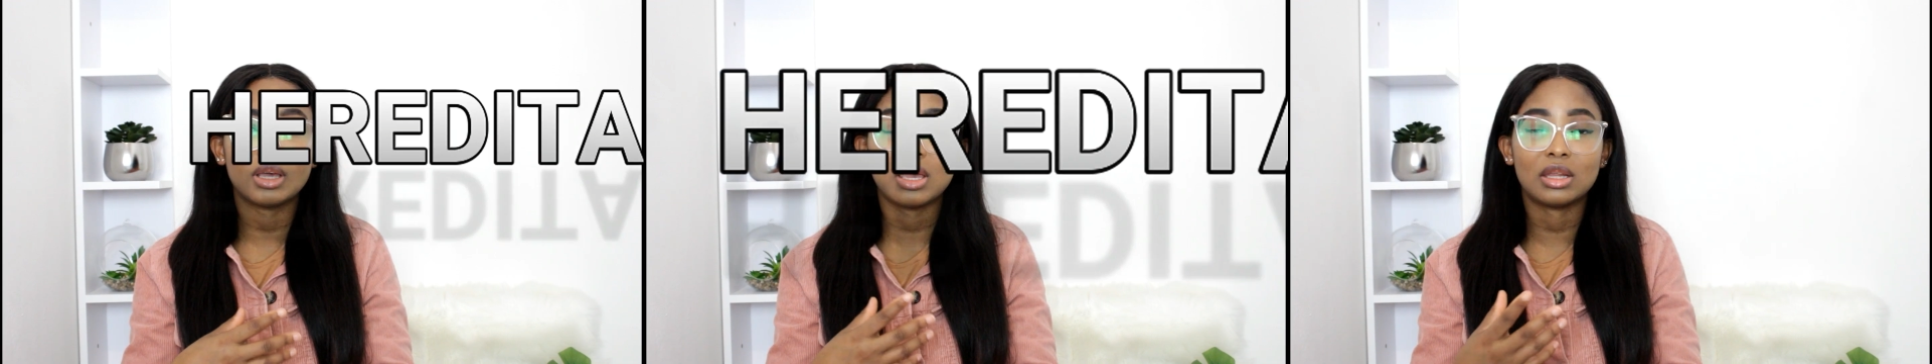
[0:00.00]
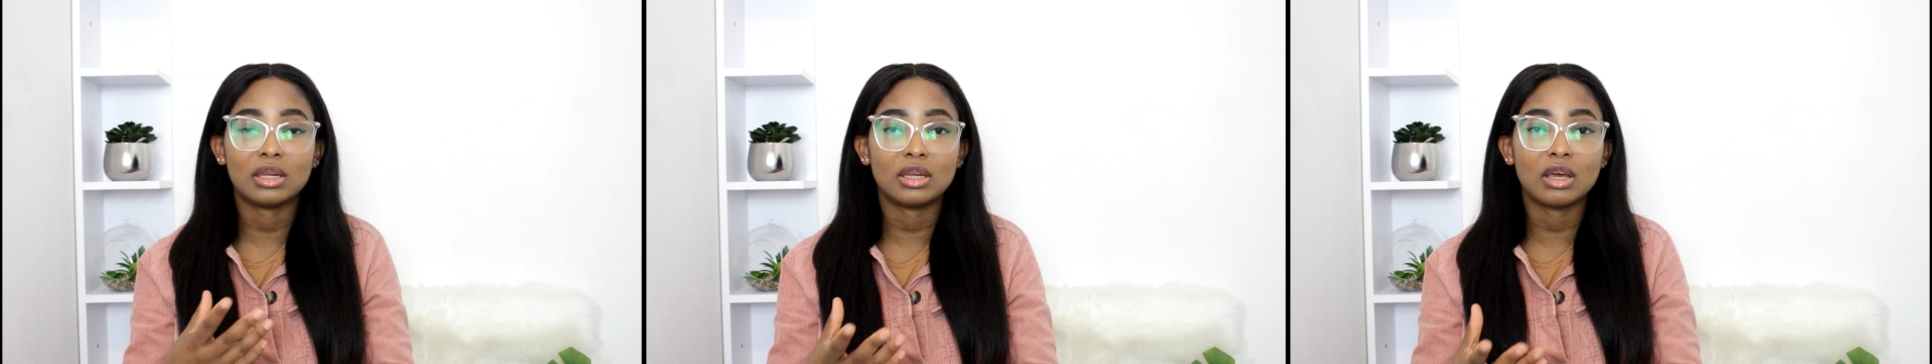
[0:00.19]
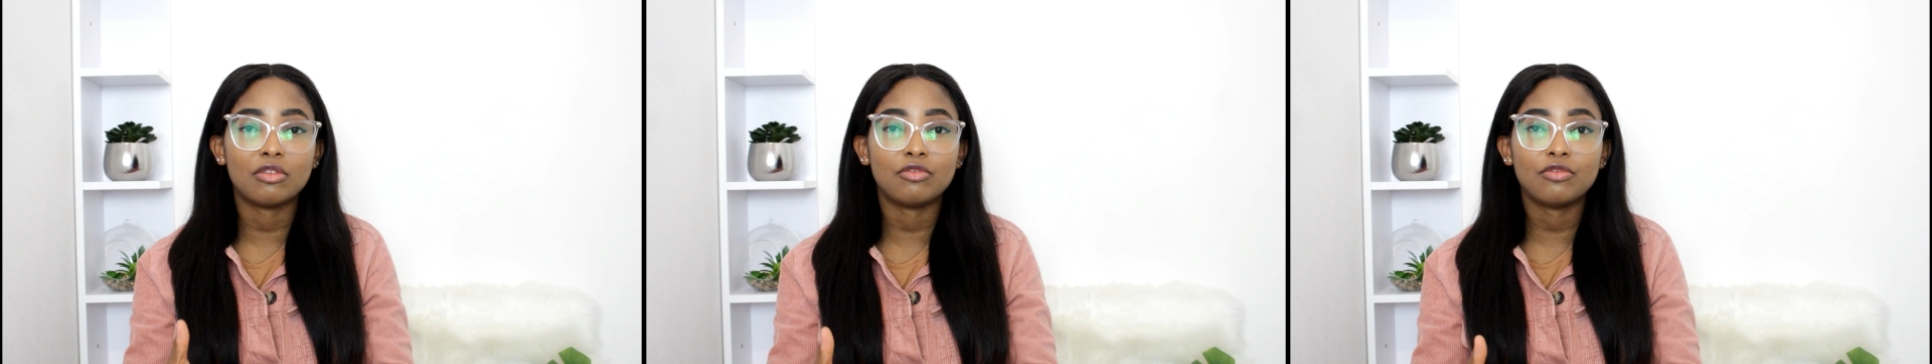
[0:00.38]
in
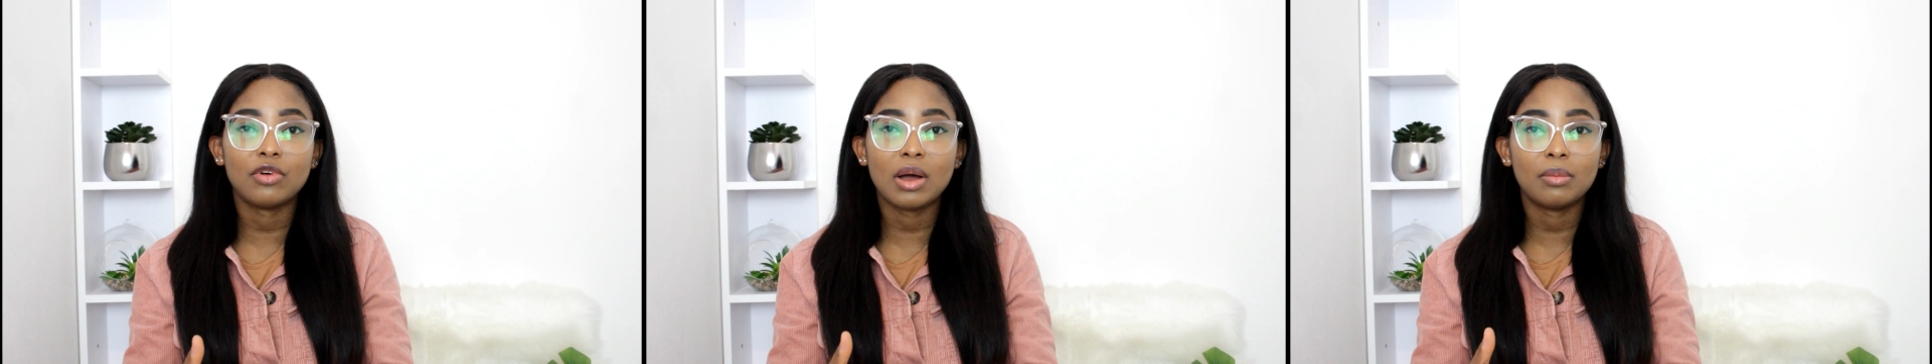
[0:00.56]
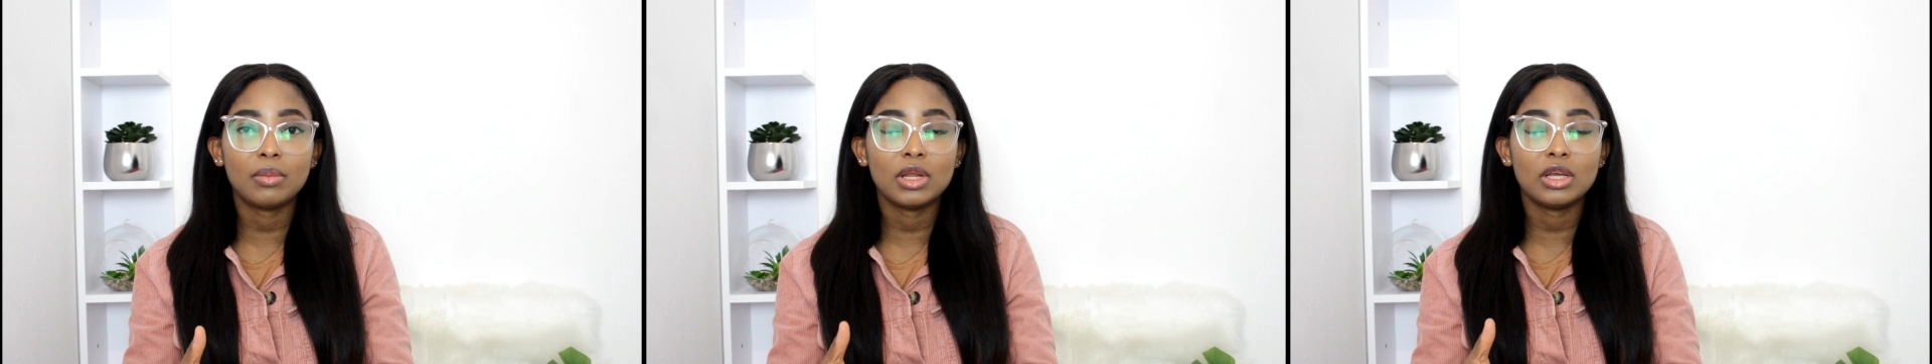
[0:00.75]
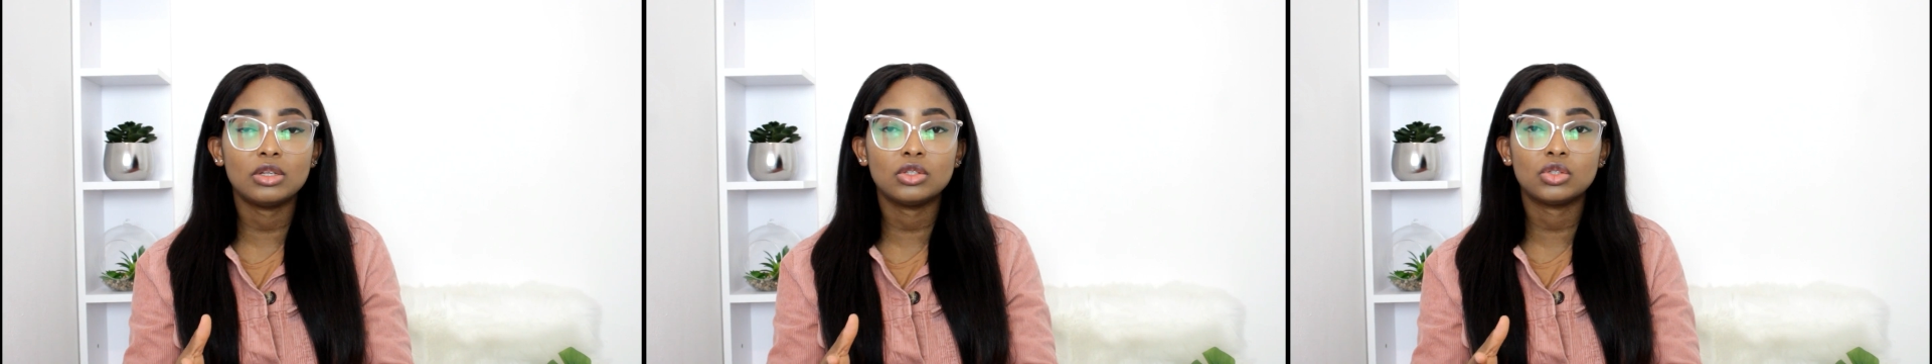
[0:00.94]
their
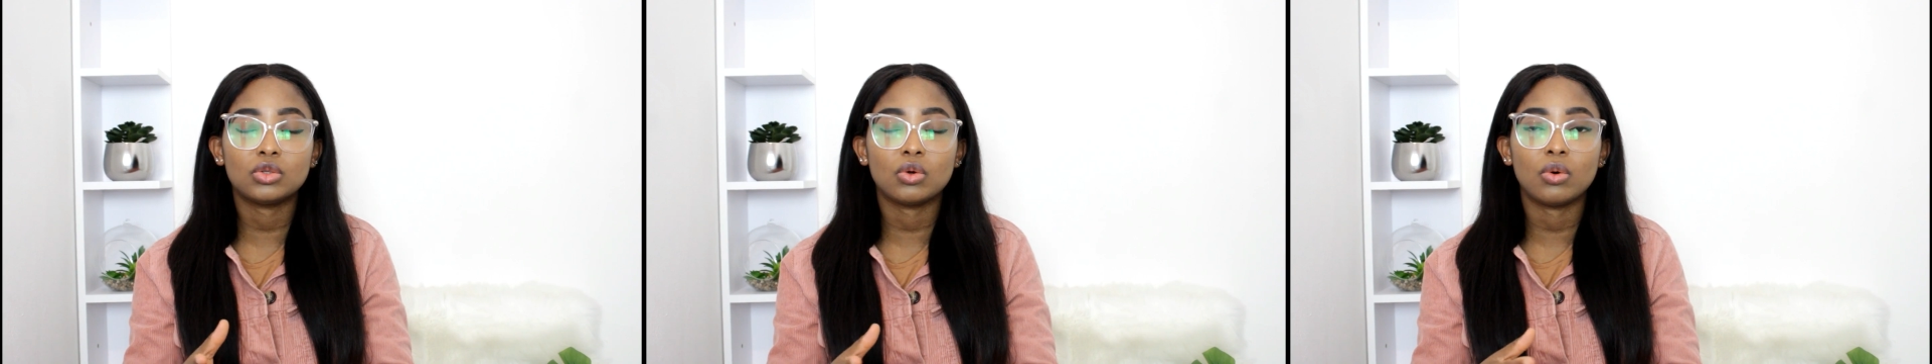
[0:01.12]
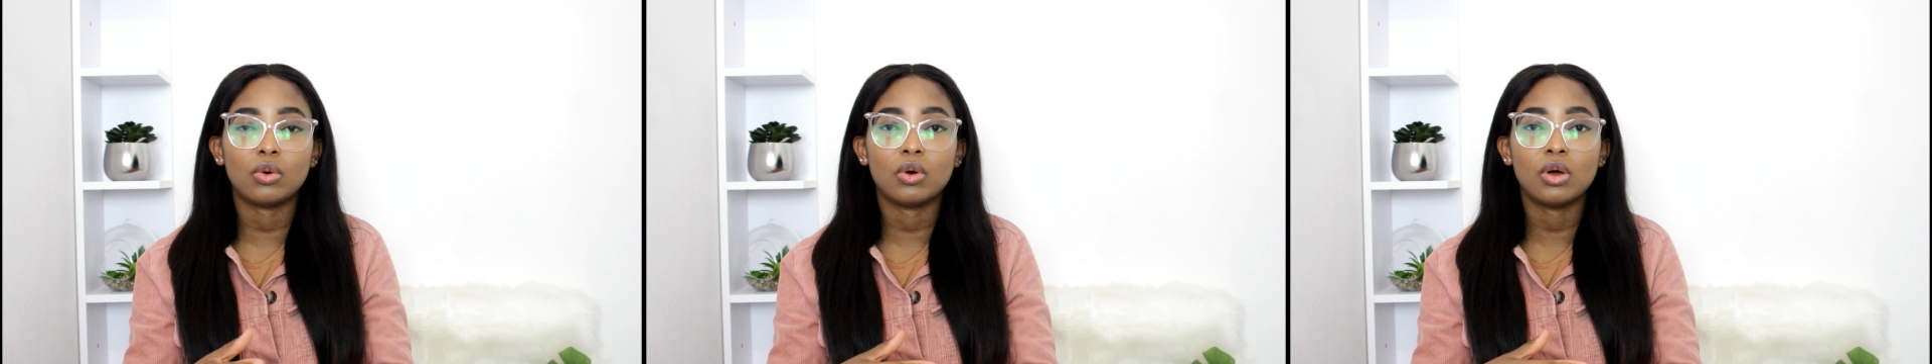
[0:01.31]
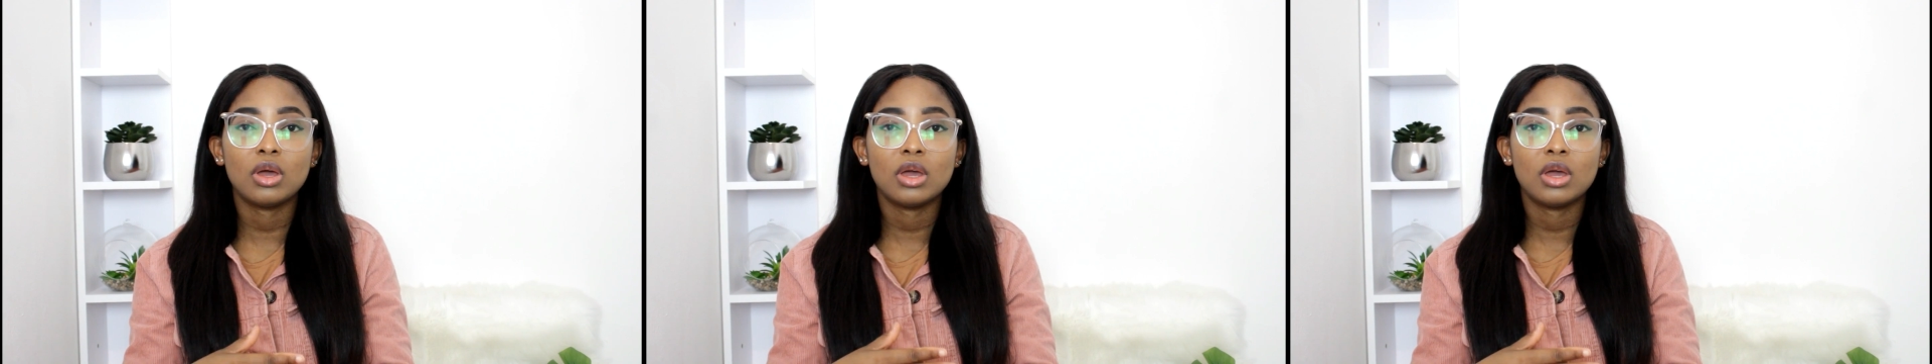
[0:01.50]
family, so